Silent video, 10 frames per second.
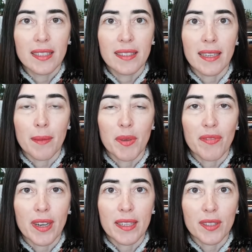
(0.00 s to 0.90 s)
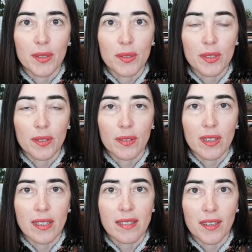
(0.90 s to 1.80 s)
that I'm inviting you to
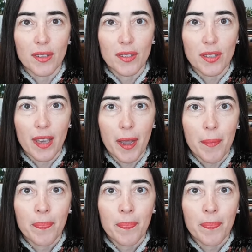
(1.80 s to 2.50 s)
consider today.